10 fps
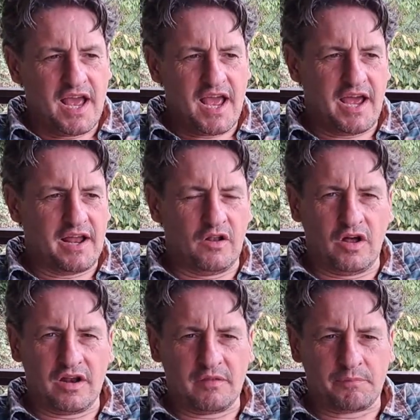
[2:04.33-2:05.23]
And a
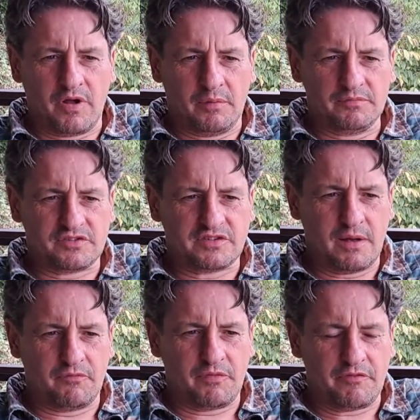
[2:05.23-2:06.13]
lot of the problems
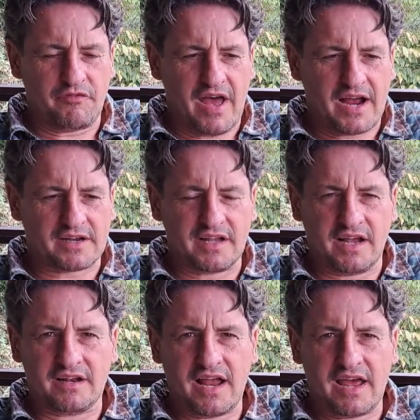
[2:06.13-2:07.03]
stem from the fact
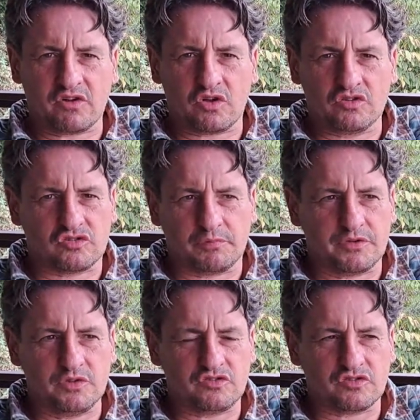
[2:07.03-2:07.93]
that agriculture
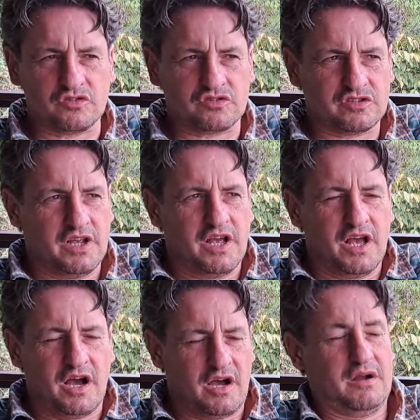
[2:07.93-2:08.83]
producers
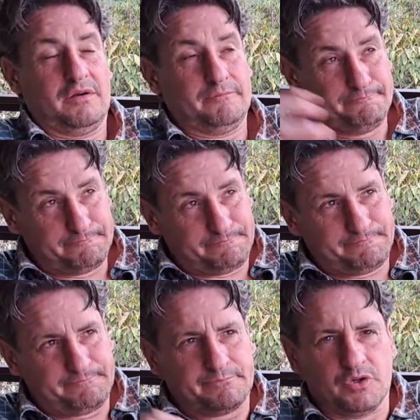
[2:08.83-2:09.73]
are
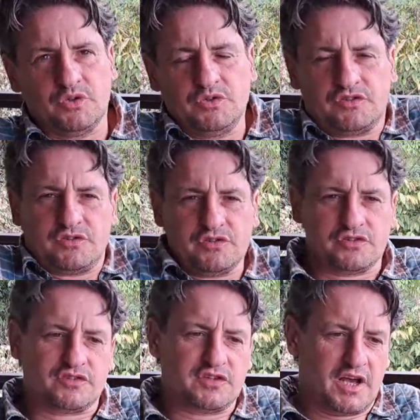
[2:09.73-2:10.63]

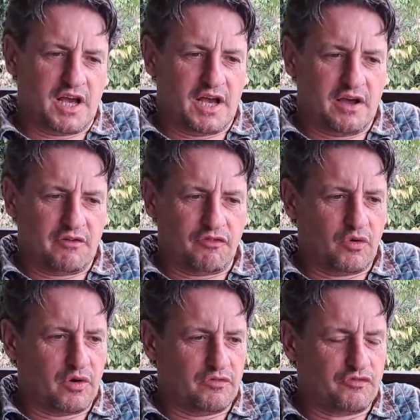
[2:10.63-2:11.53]
producers
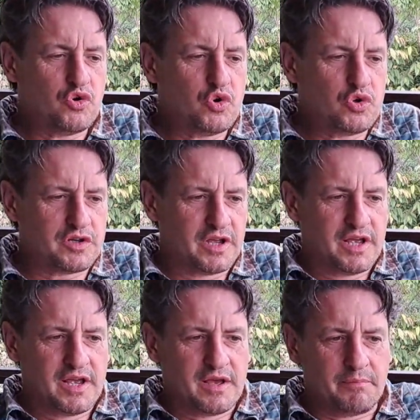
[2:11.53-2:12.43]
for food,
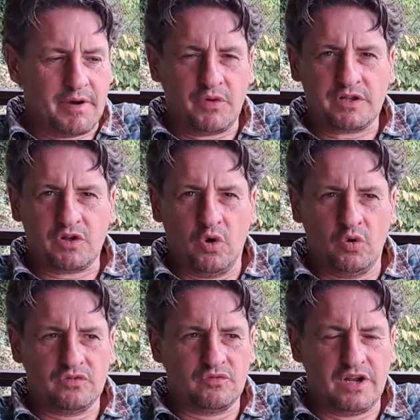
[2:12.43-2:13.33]
but we
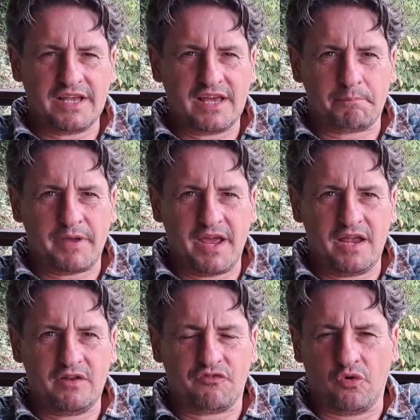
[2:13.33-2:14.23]
don't really get
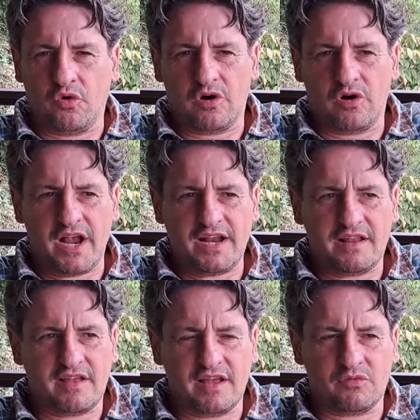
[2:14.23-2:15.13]
paid for
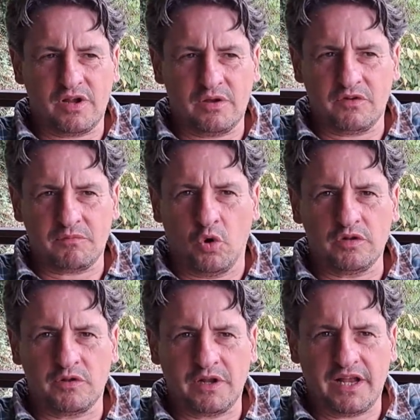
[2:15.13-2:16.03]
anything
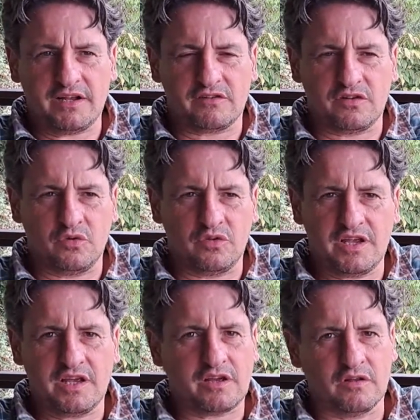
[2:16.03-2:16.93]
remotely related to
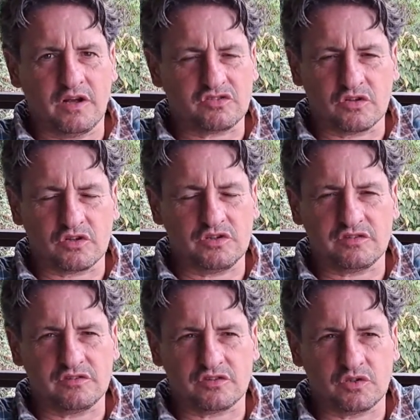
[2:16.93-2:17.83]
the ecological
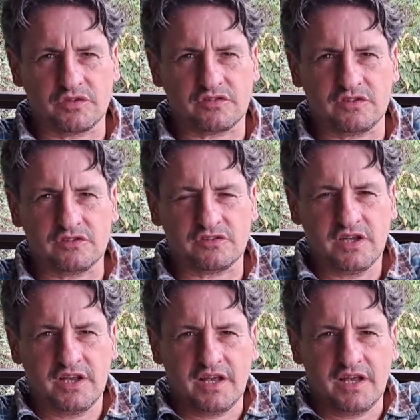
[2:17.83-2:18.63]
goods and services